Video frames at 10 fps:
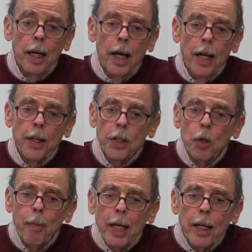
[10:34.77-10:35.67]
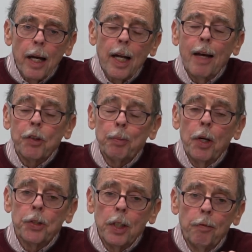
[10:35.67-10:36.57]
and that you may not have as
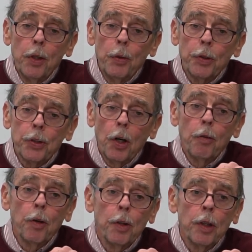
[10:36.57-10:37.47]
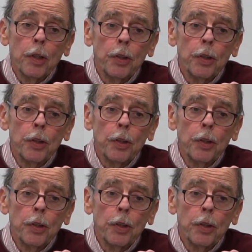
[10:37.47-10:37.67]
much influence over the,